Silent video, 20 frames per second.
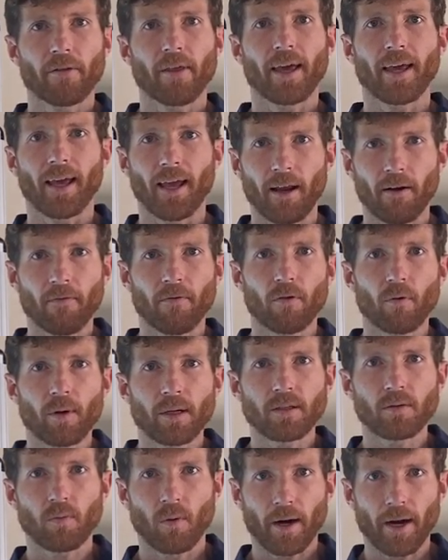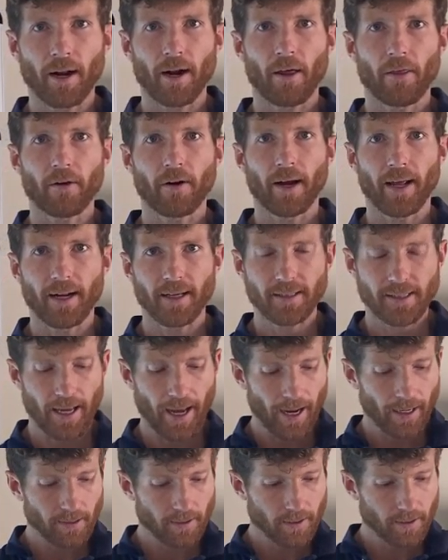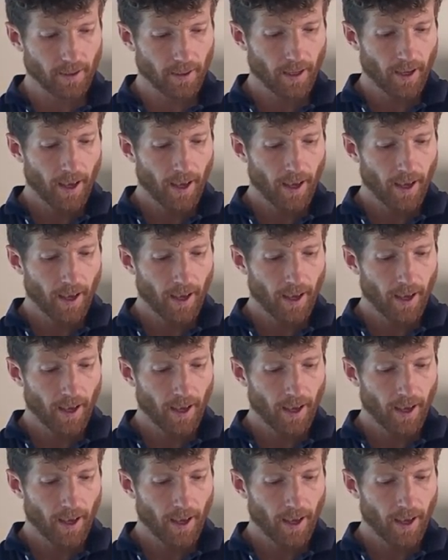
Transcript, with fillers: They influence one another in a text.